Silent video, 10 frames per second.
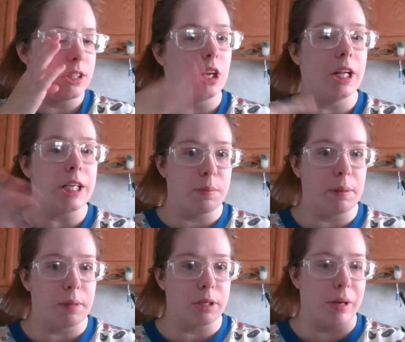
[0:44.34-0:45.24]
So that's
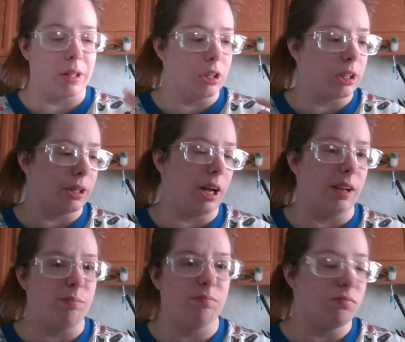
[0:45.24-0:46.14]
pretty much my look.
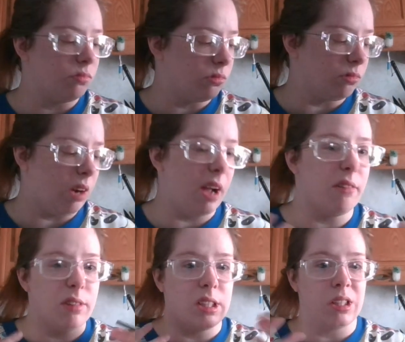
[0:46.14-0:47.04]
I
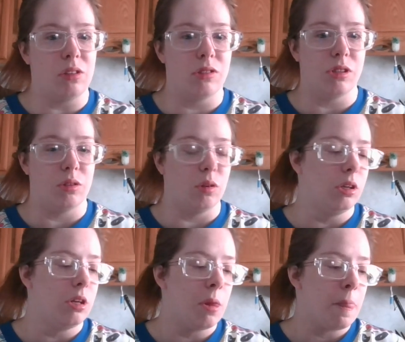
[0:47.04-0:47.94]
really don't
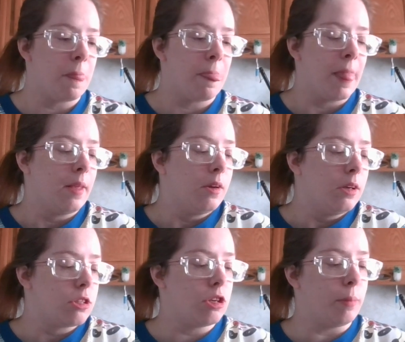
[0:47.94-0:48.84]
do
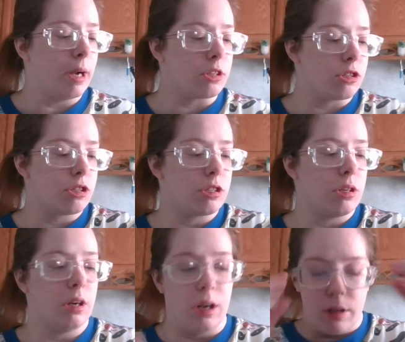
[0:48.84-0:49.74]
too
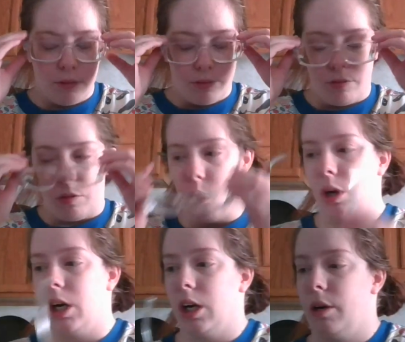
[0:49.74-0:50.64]
much
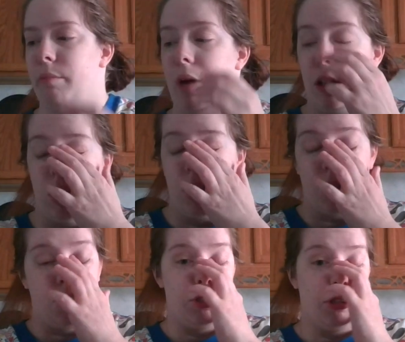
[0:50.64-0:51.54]
for my
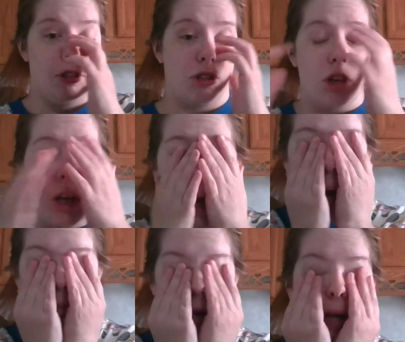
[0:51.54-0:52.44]
looks. Usually
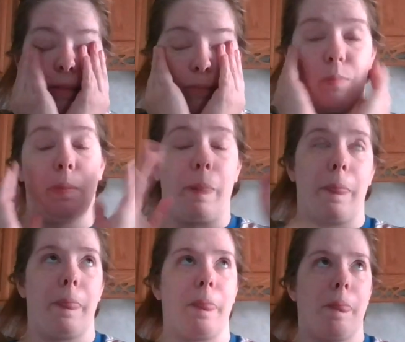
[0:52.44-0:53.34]
I'm not
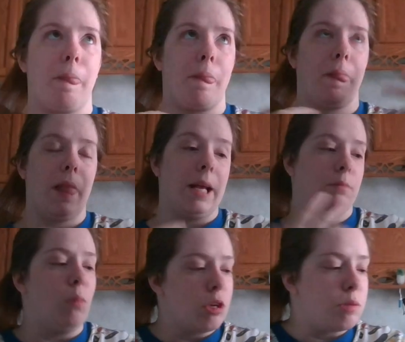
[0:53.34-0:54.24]

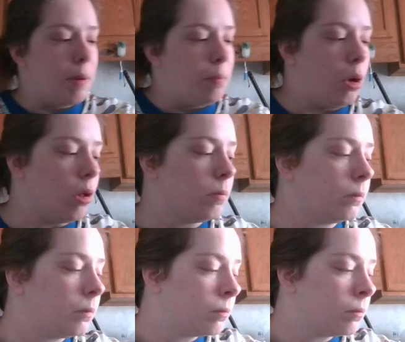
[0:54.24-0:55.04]
like most people,